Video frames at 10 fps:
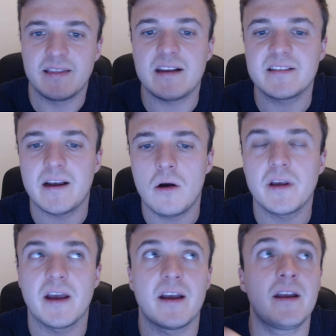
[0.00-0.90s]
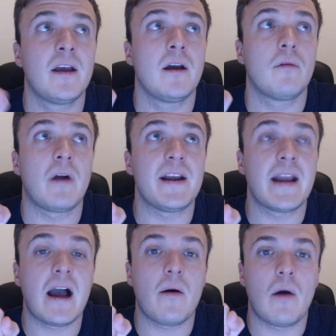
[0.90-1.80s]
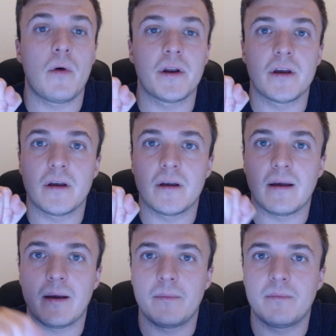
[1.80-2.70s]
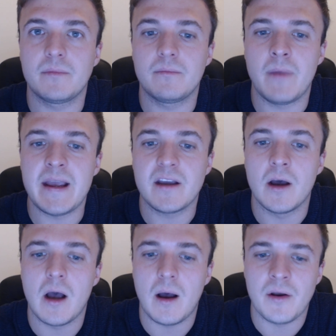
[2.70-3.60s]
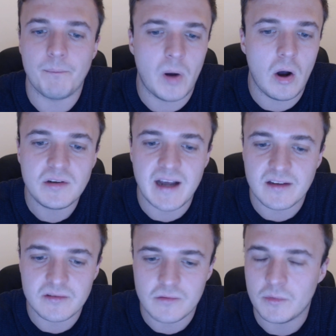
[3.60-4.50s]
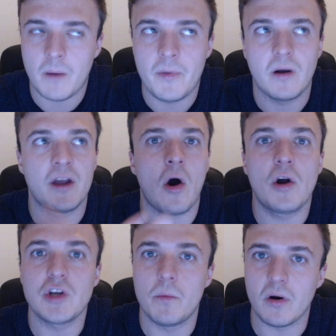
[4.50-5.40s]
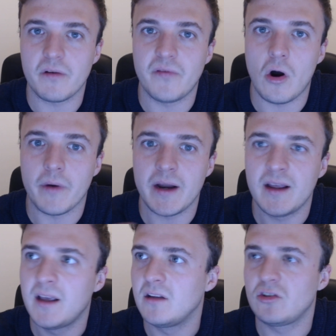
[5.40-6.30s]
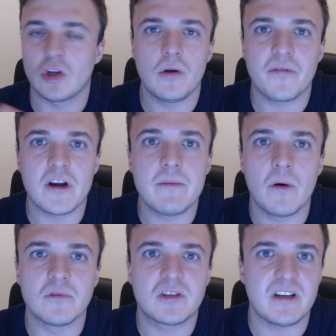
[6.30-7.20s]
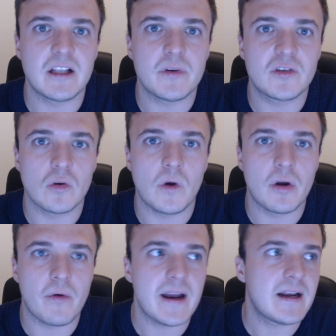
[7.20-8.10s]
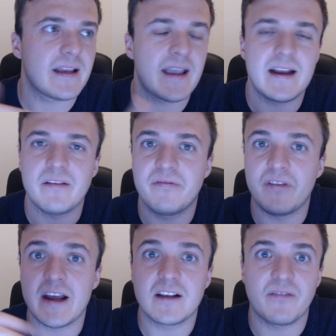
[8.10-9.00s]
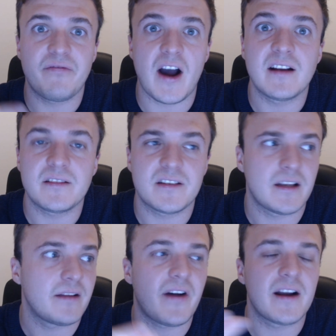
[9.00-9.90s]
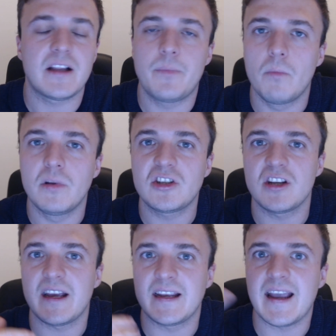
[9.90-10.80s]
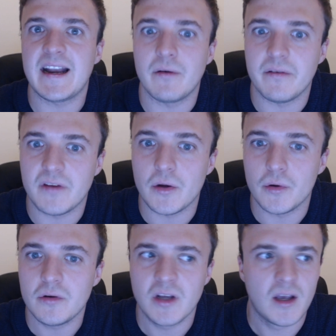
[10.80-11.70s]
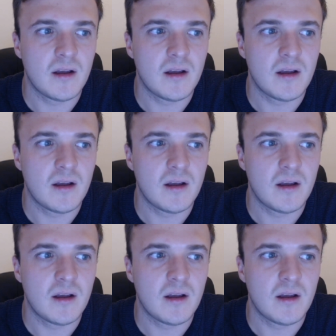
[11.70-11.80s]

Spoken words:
Then it's like, okay, right now I want to make a podcast, not a pod, an audiobook for it. 2 3 months dealing with someone narrating it, getting it fixed, finally publishing it and getting it reviewed.